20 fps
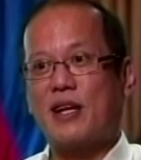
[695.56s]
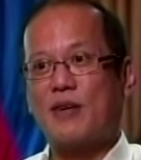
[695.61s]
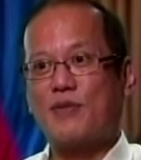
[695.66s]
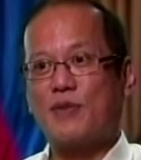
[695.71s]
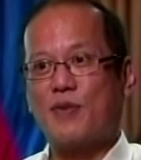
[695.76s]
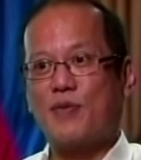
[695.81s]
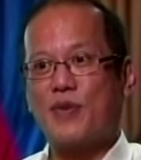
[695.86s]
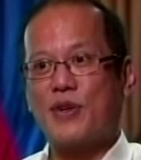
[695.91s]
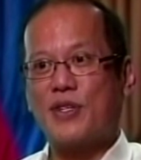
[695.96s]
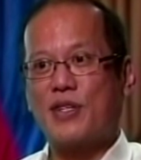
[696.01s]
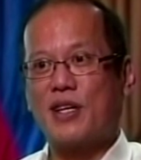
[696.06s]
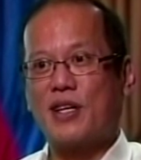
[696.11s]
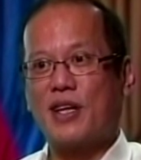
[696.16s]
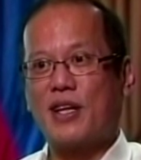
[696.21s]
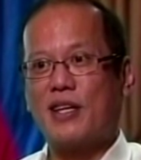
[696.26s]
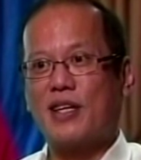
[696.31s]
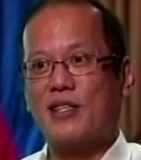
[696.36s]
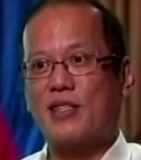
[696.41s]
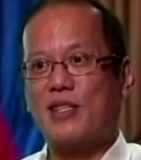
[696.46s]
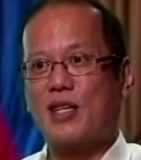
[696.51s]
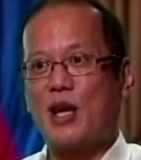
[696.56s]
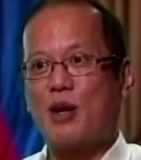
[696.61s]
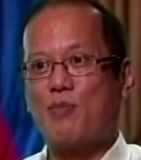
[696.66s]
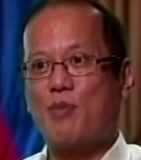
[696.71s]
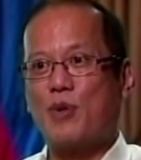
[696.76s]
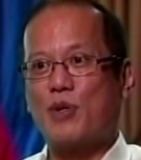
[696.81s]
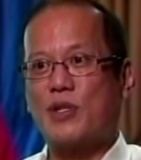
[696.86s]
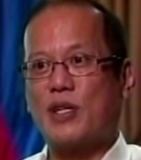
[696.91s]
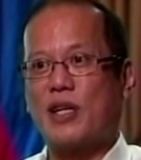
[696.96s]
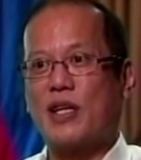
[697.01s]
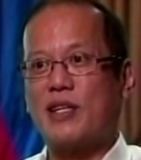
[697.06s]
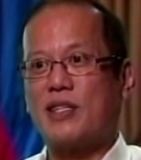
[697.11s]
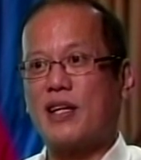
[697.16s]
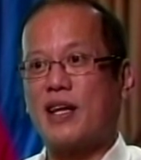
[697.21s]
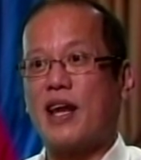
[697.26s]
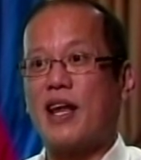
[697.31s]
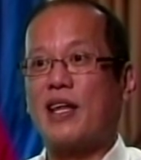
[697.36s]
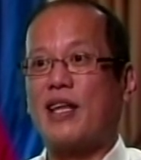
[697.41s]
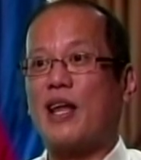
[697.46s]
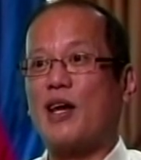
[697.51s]
is self-sufficient in the staples, that is
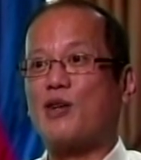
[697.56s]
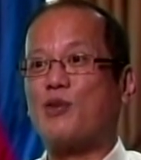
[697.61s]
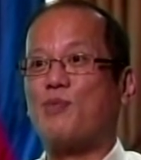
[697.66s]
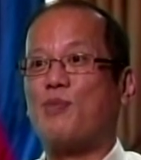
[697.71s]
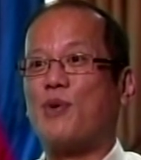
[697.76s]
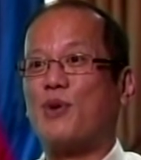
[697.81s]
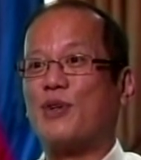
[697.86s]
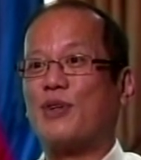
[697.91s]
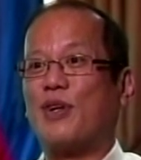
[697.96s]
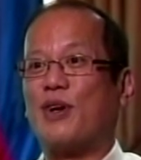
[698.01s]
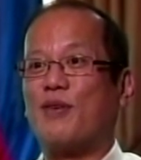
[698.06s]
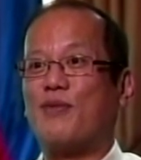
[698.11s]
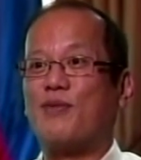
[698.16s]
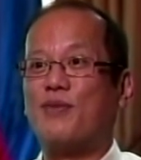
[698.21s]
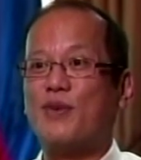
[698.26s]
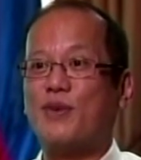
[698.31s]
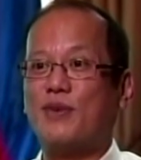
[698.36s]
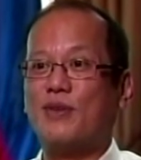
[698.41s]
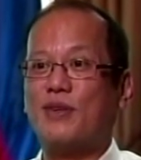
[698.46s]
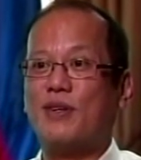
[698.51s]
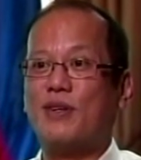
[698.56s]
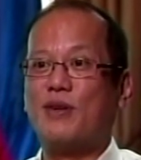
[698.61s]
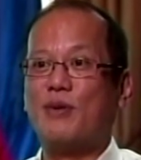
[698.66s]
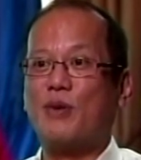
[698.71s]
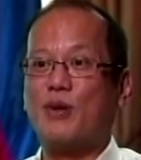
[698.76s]
a net exporter of food,